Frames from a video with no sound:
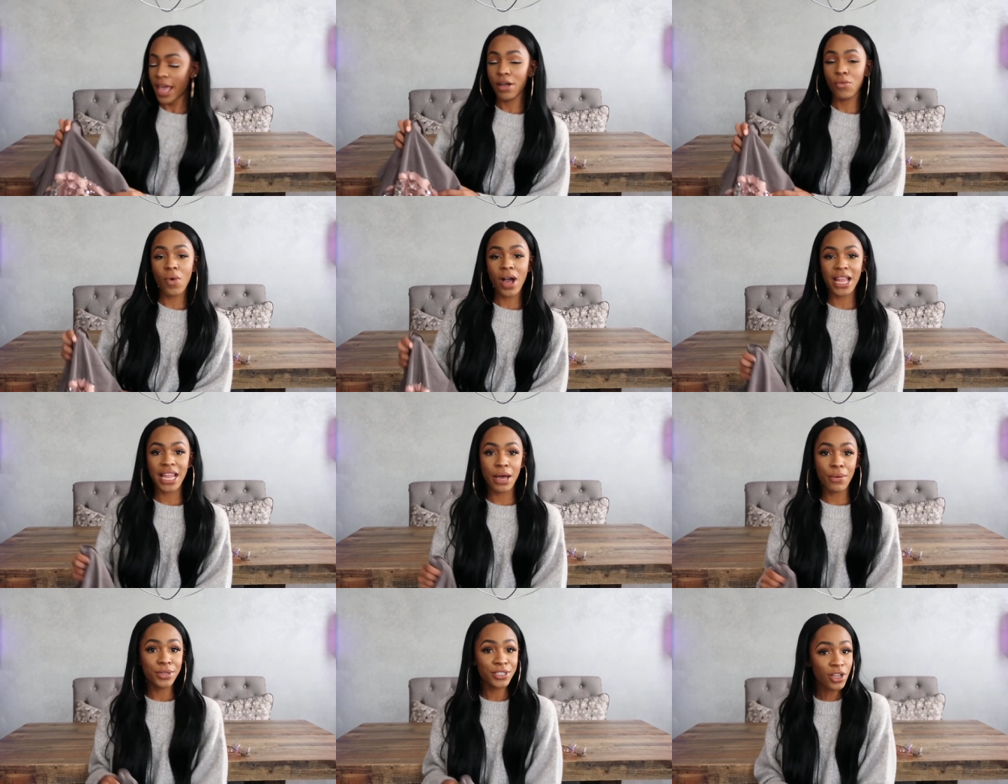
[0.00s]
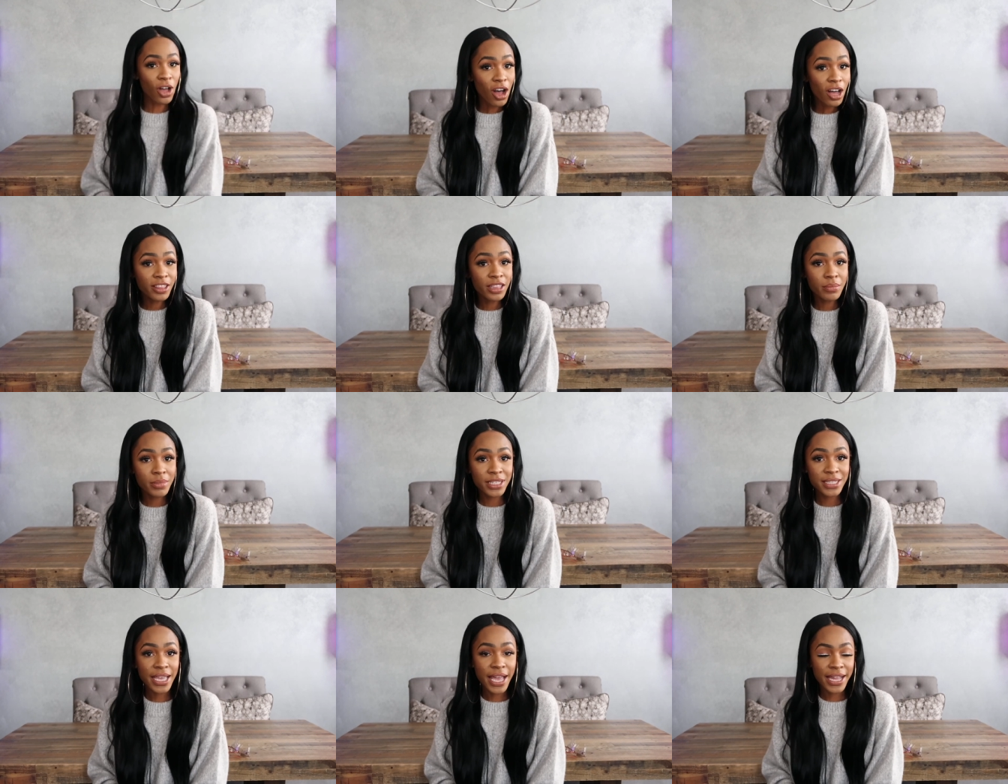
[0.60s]
And while I was on
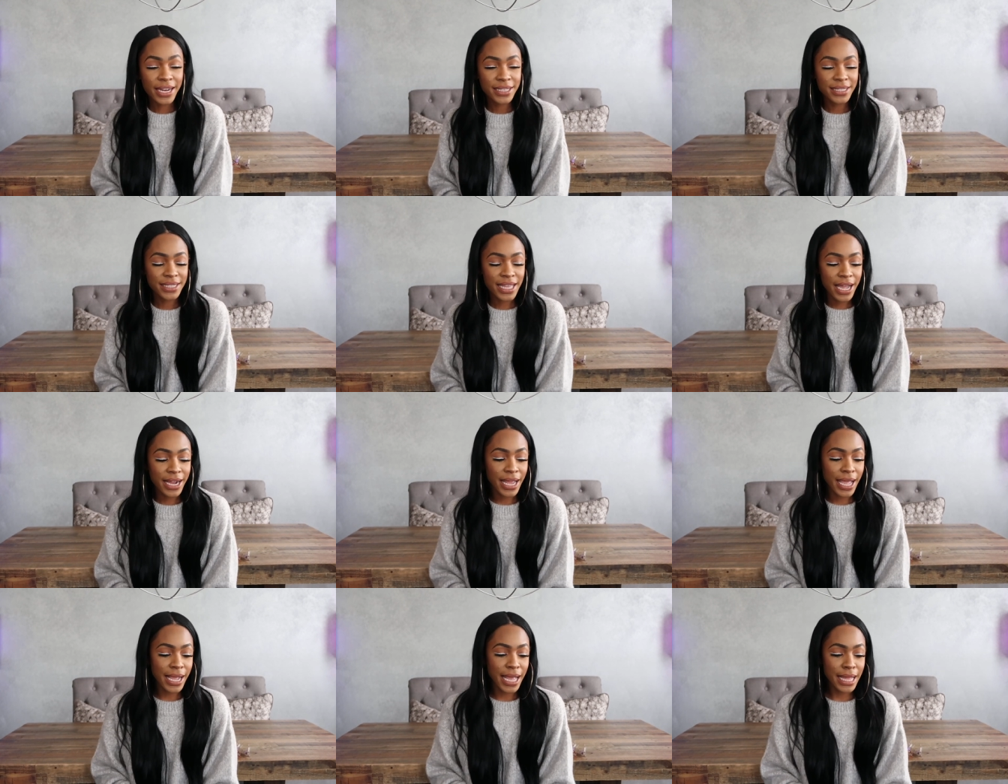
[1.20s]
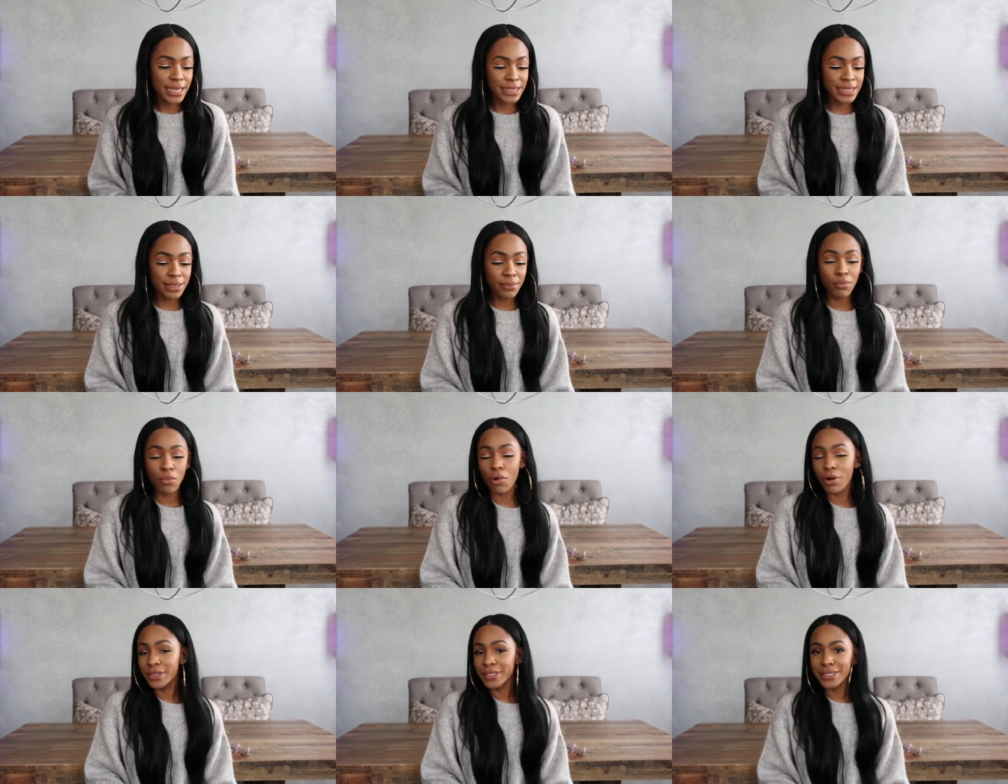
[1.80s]
the Missguided site, I got some
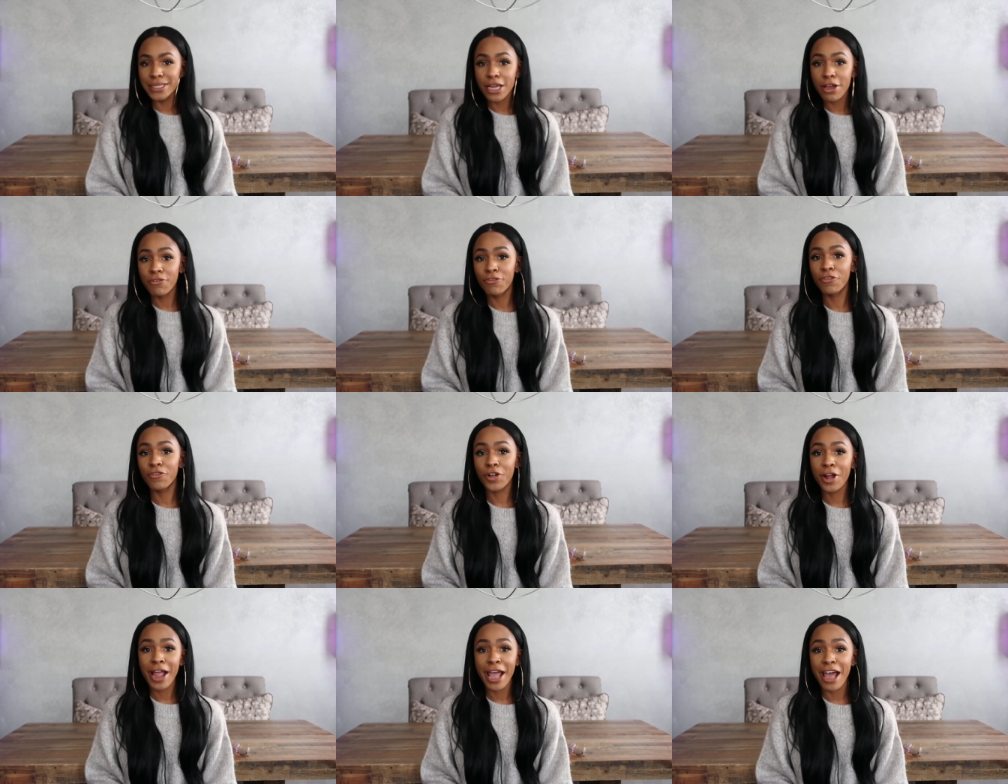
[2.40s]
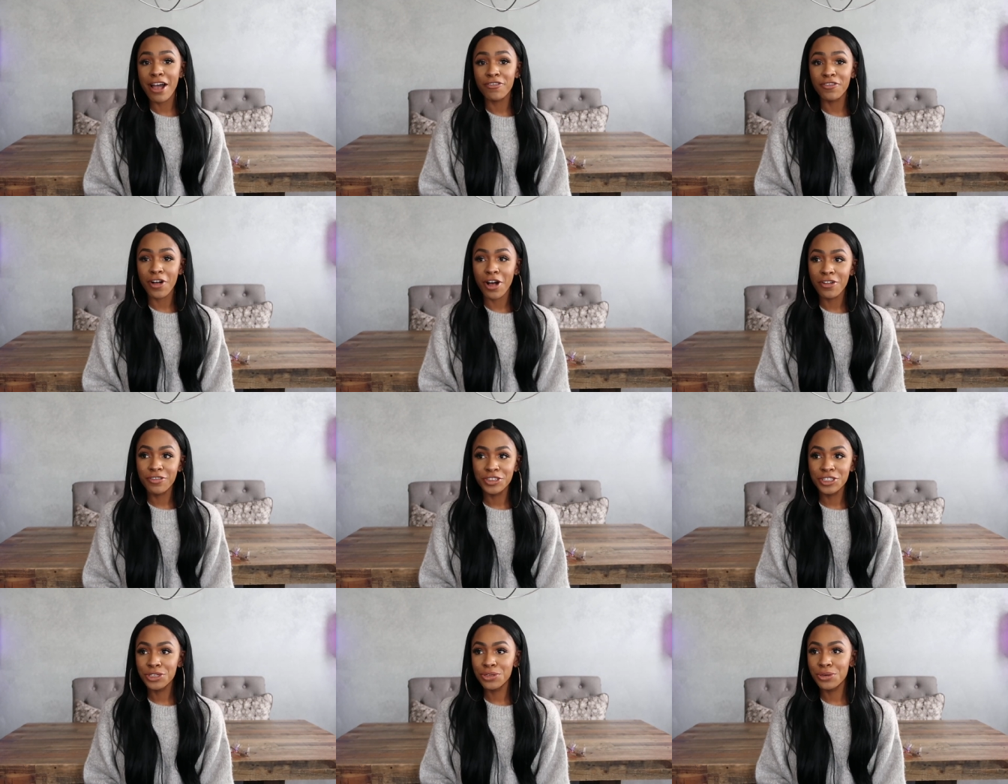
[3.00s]
more stuff for half
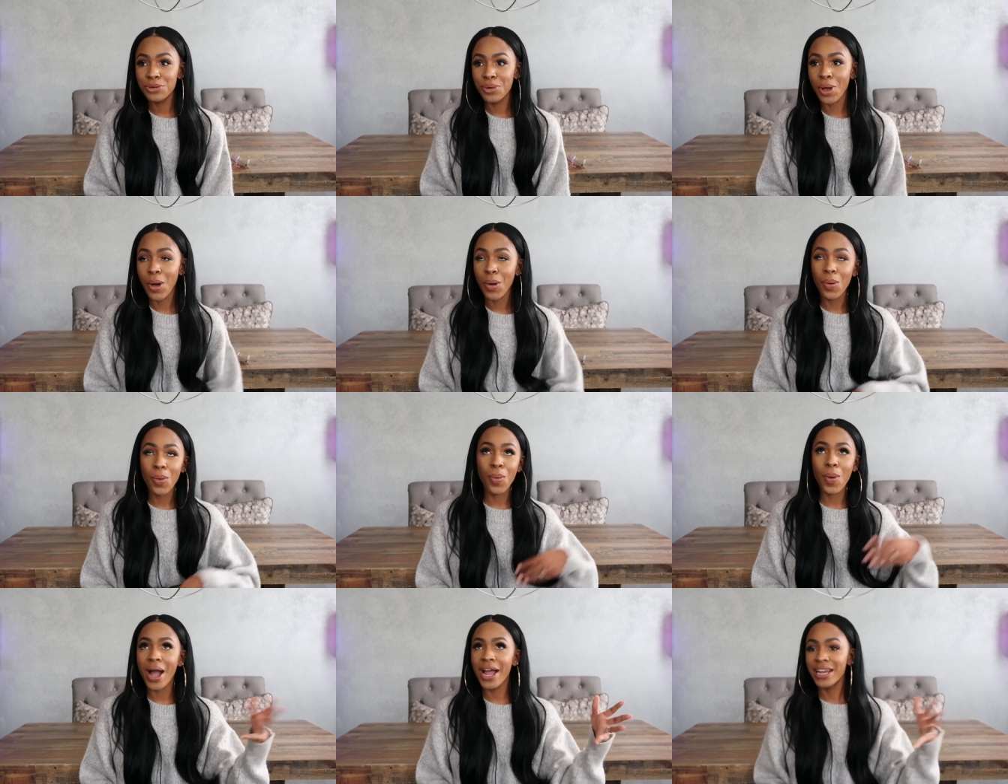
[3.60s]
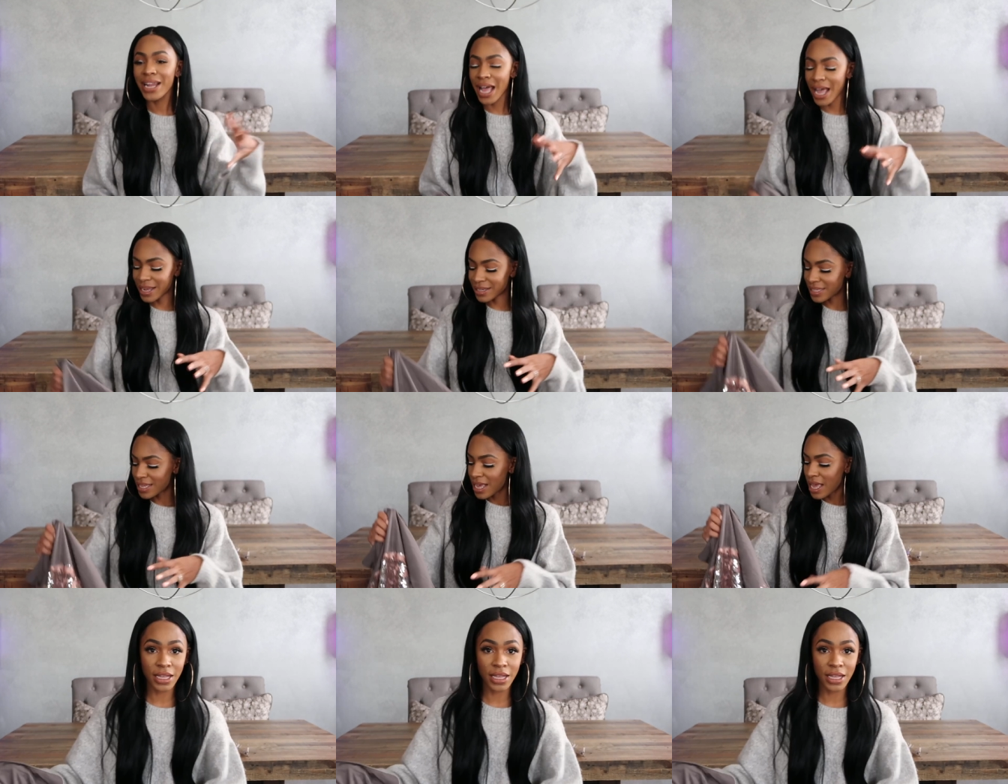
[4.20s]
off too. Why not?